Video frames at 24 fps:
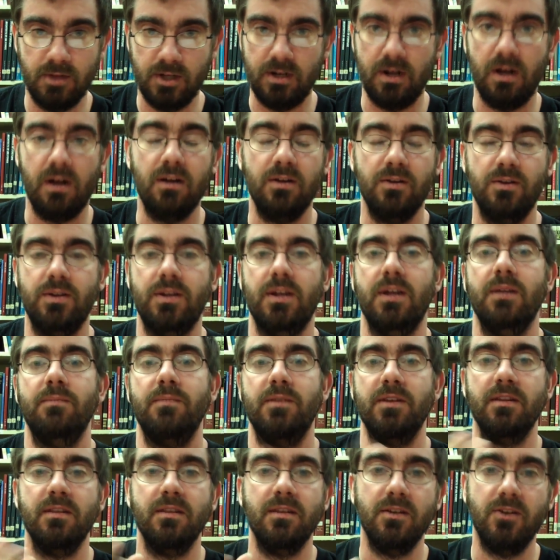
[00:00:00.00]
concept
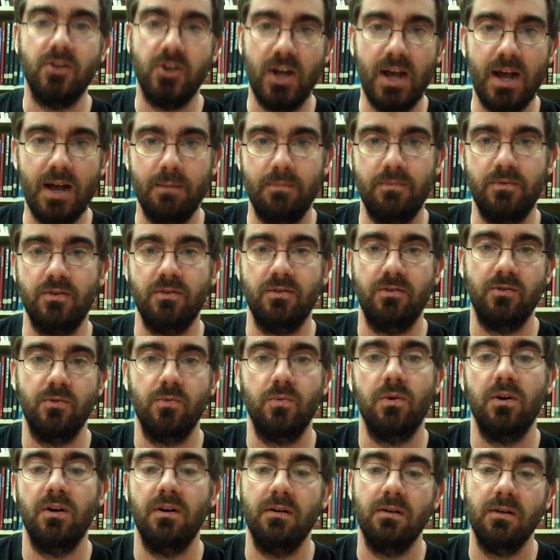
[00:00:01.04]
and the chapter, to
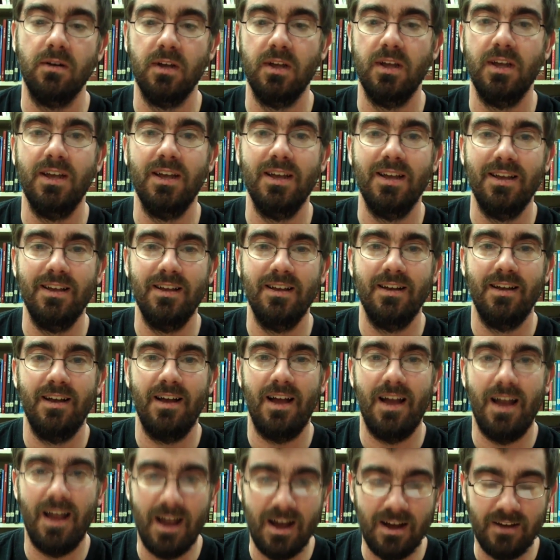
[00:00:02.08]
where
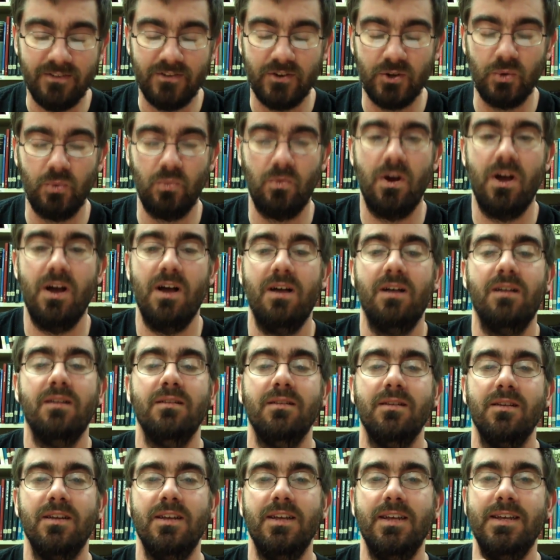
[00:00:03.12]
after a
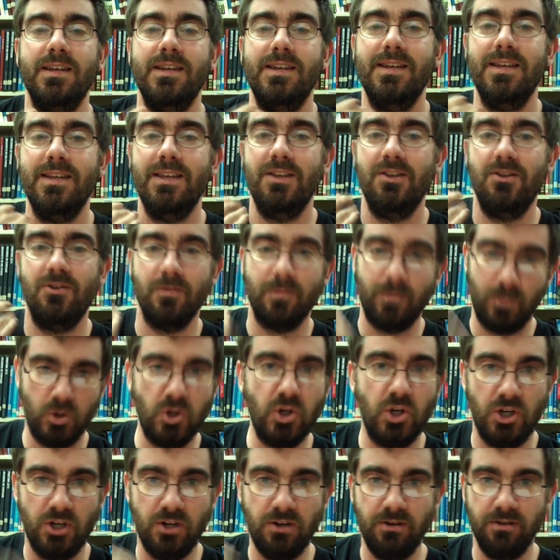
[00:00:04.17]
while you're
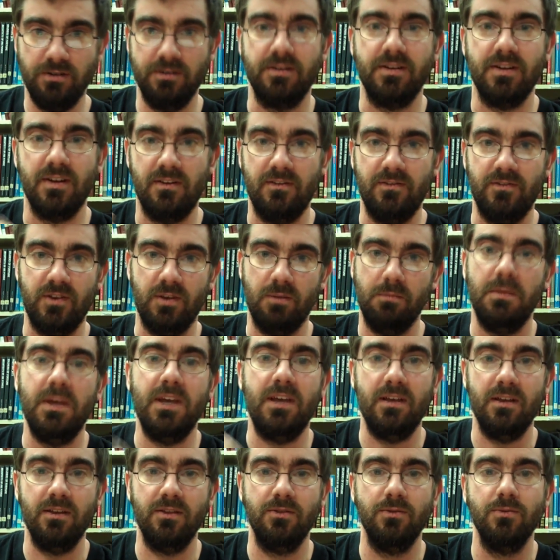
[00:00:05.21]
pushing yourself to
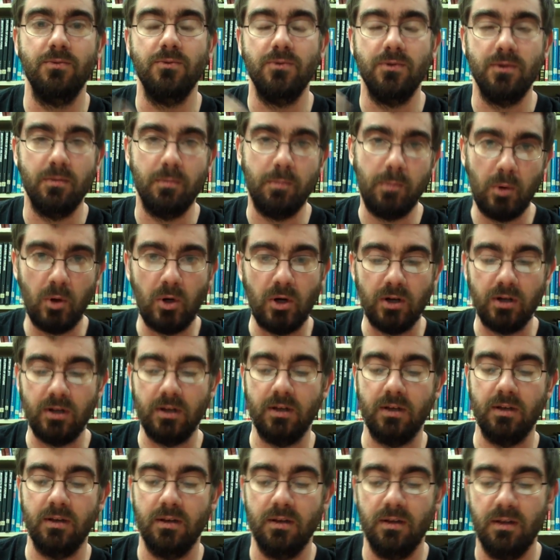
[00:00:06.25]
make it through the
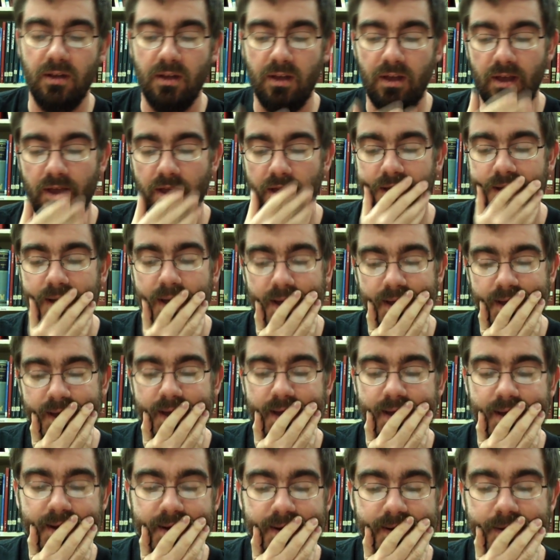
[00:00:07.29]
book.
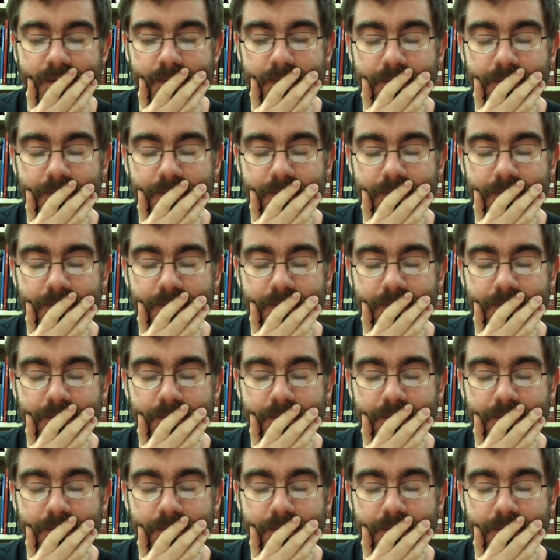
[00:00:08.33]
And